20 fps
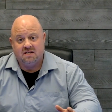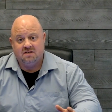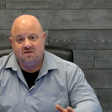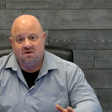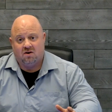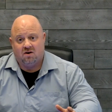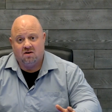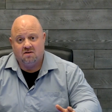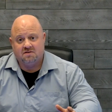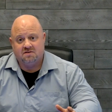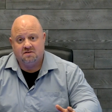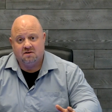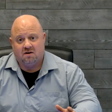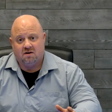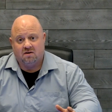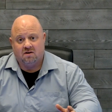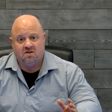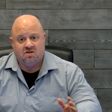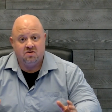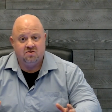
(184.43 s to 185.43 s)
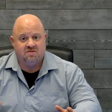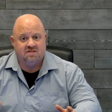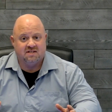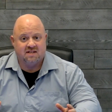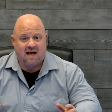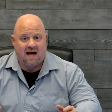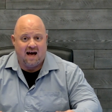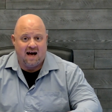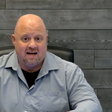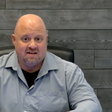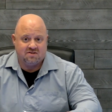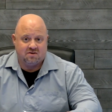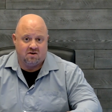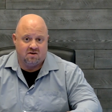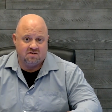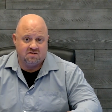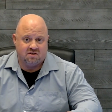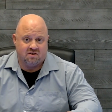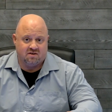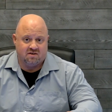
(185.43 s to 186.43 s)
into OnSong using the Add to
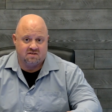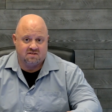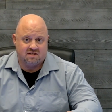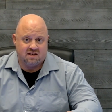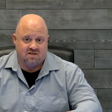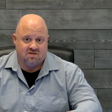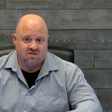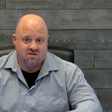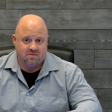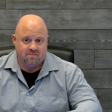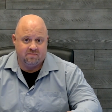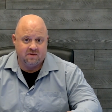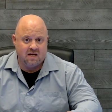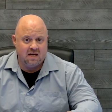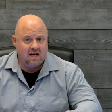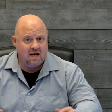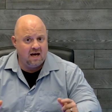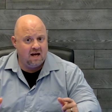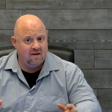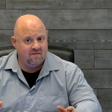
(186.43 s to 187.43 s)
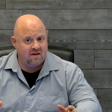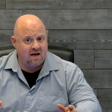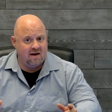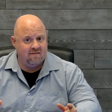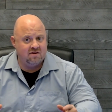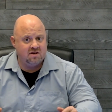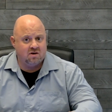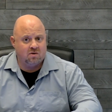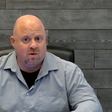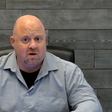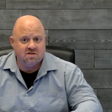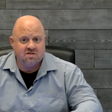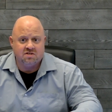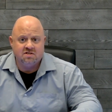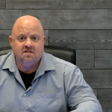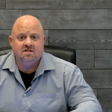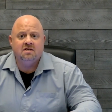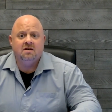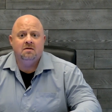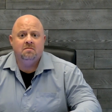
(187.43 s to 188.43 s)
OnSong extension. And if you have any
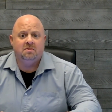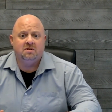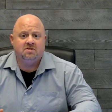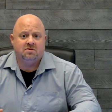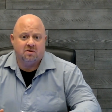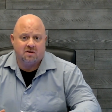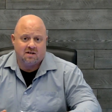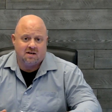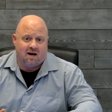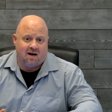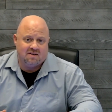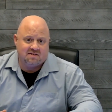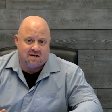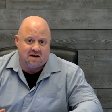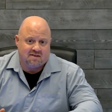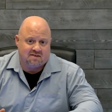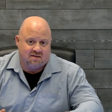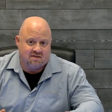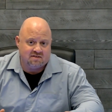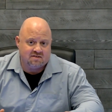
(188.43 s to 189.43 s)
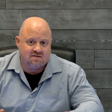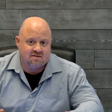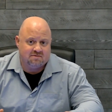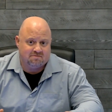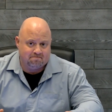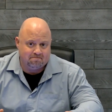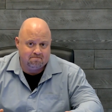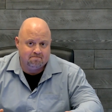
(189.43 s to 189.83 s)
questions, be sure to contact us.